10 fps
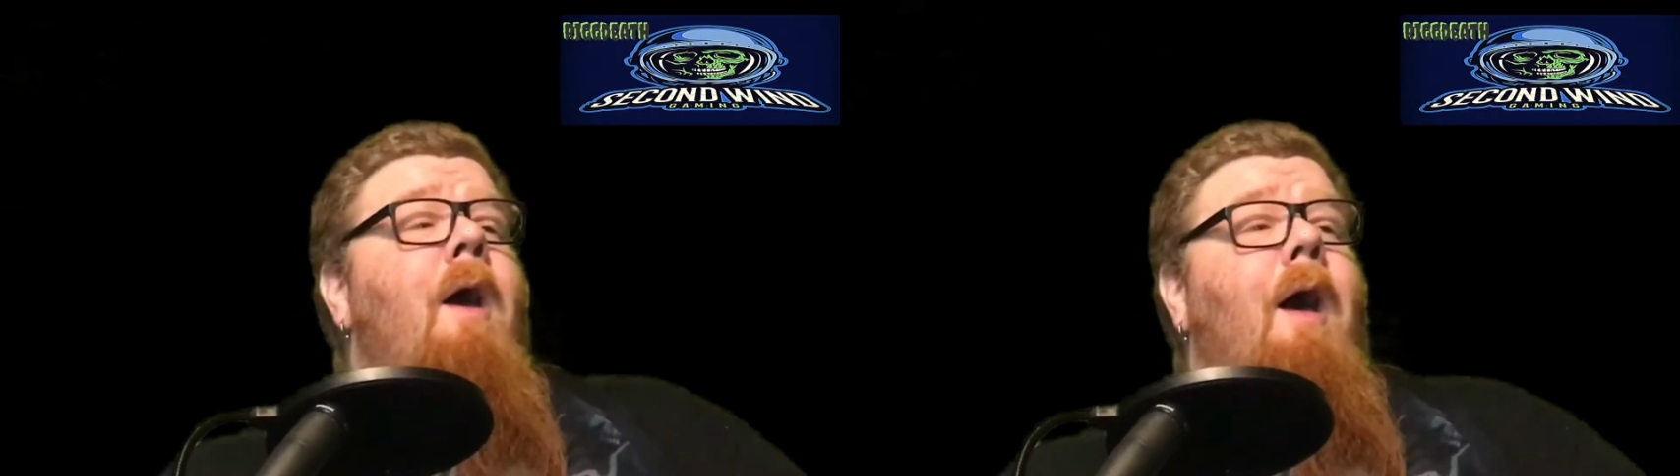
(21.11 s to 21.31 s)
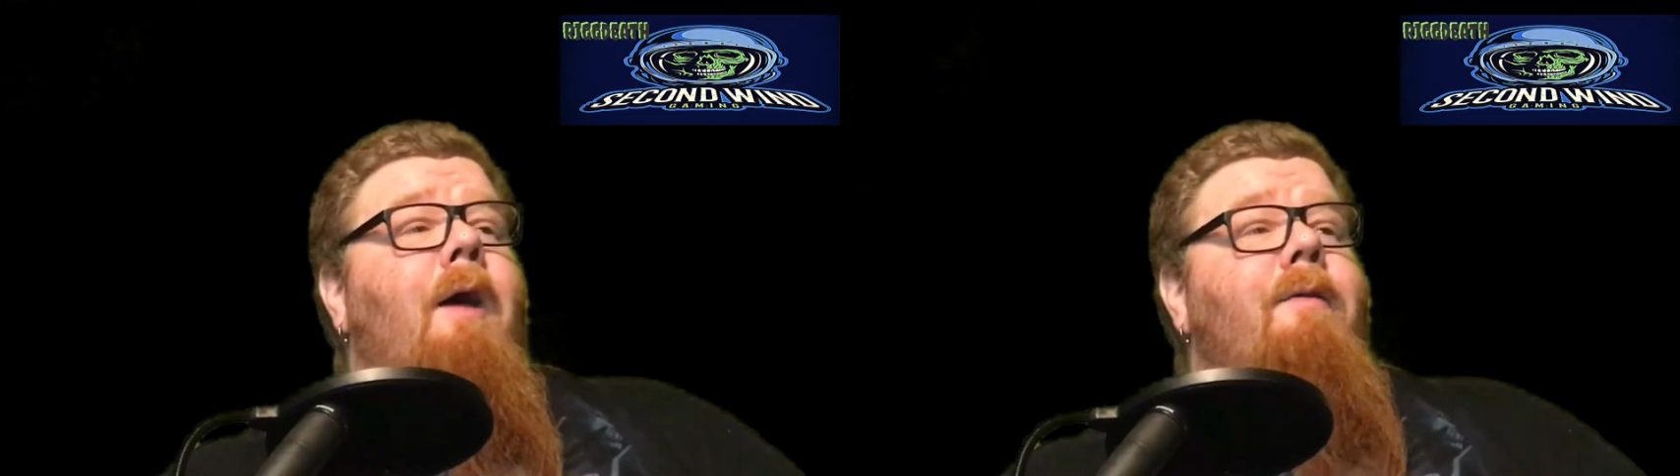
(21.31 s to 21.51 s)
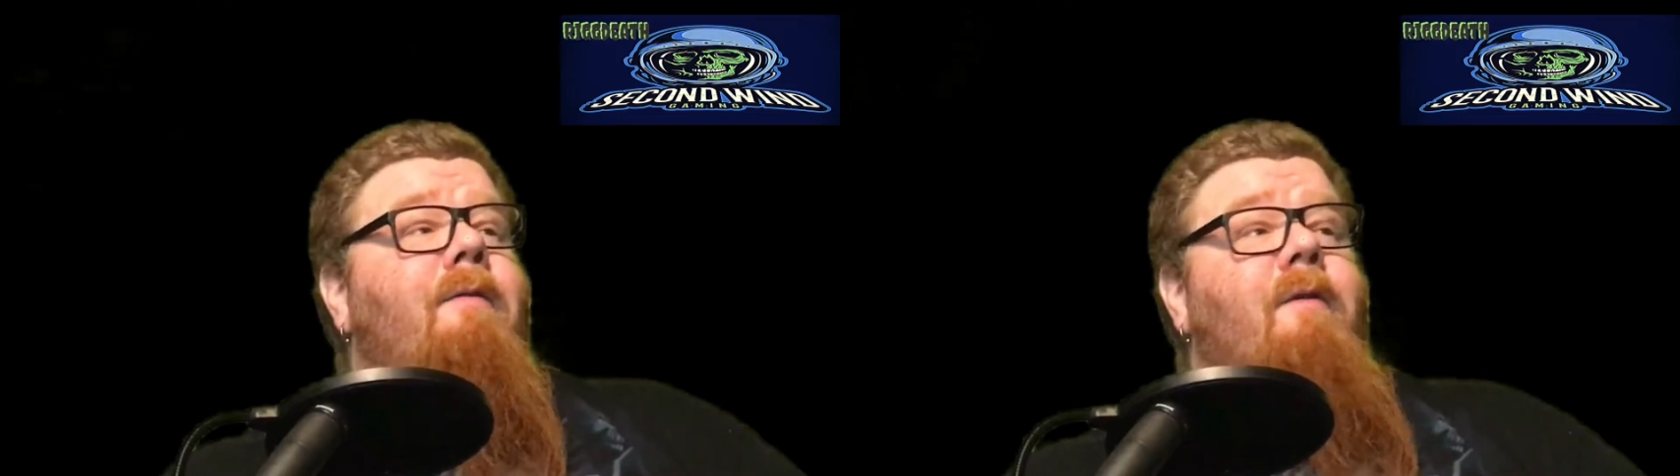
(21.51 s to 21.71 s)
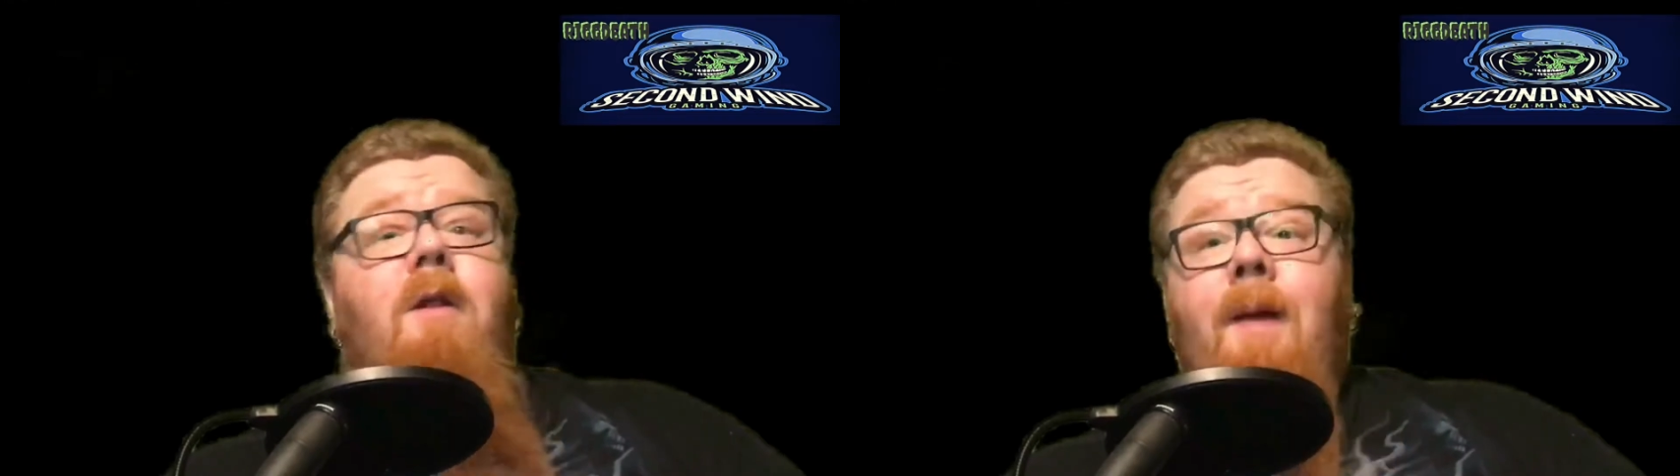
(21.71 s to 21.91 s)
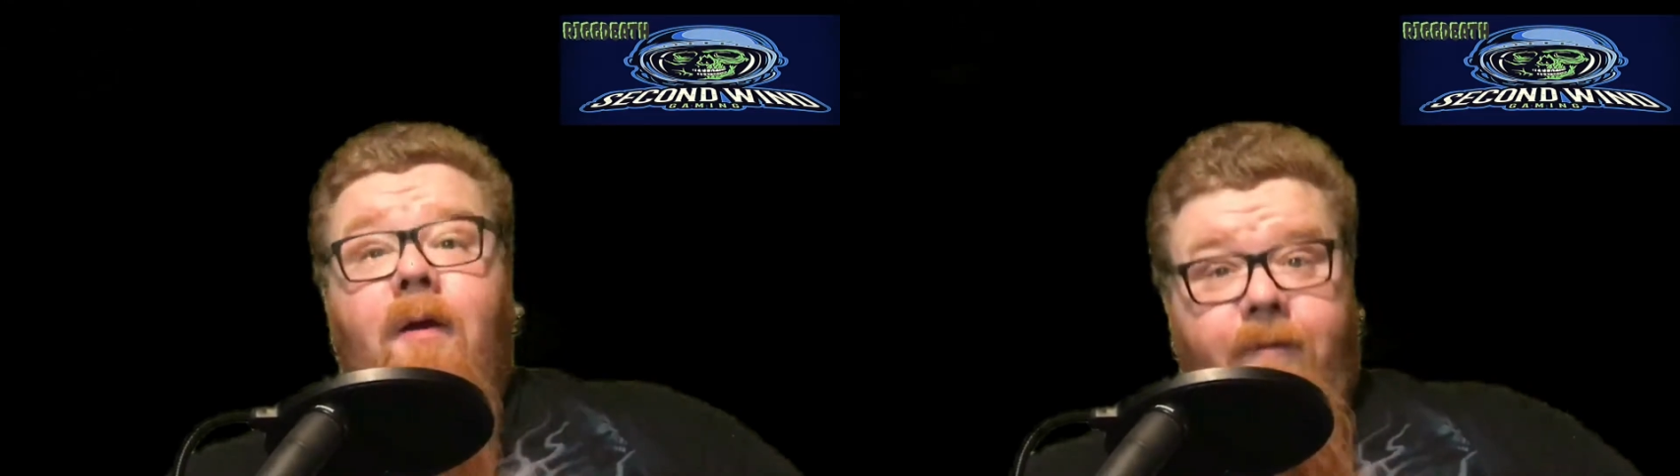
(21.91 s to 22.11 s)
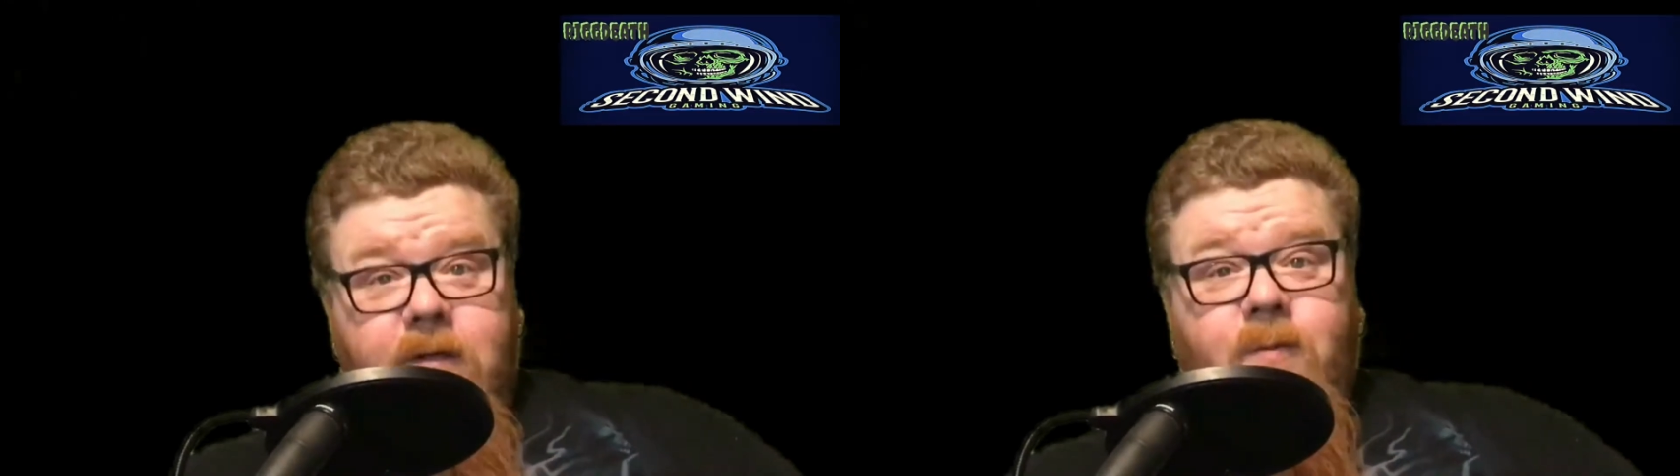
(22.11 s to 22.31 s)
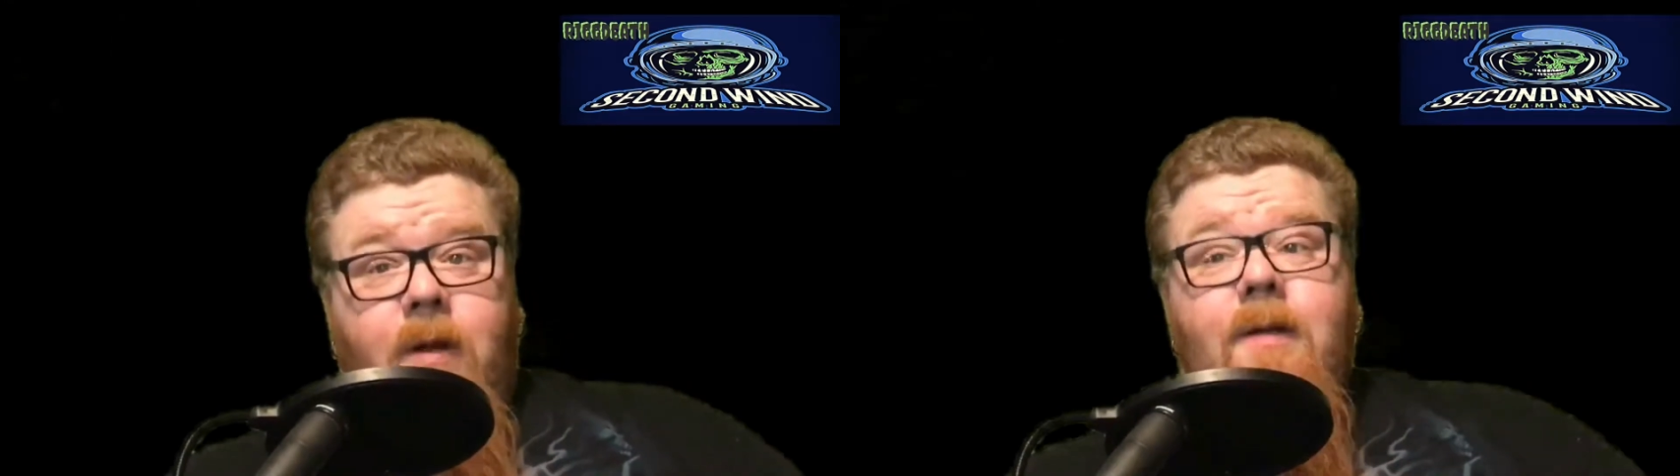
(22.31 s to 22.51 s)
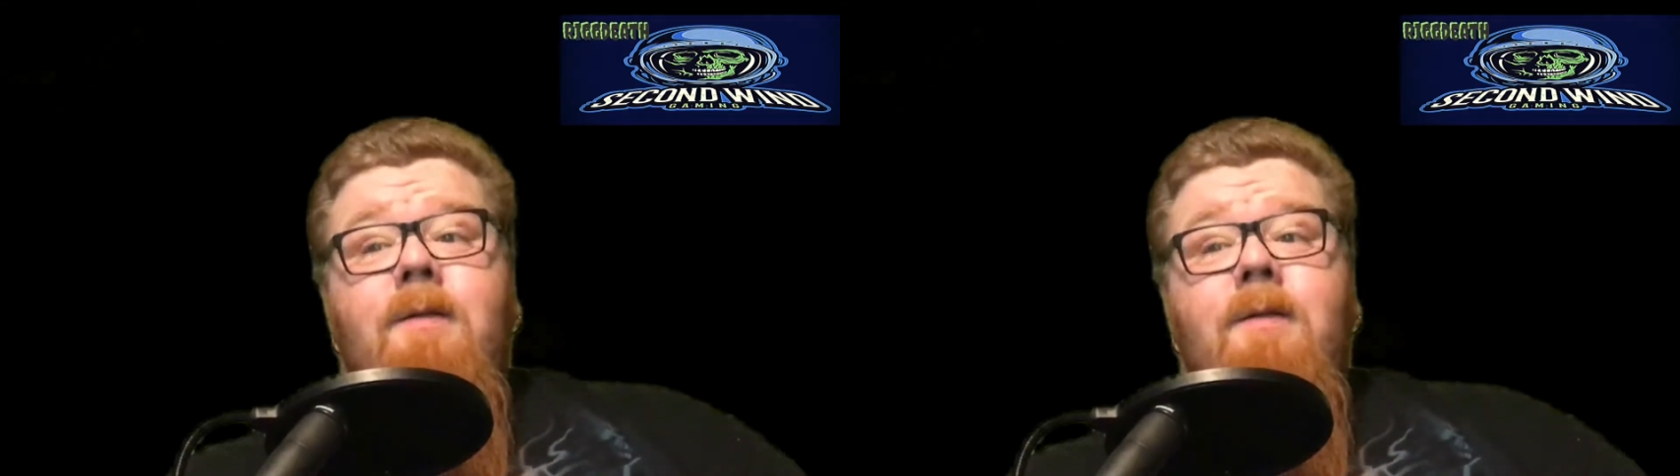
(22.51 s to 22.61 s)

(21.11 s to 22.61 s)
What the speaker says: This is going to be our first one,